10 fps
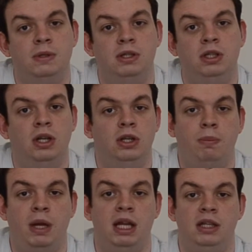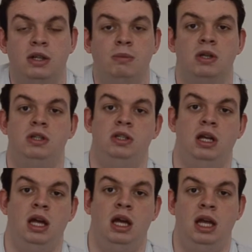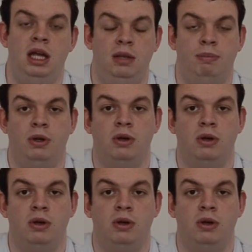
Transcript: You know, you pay so much in a block.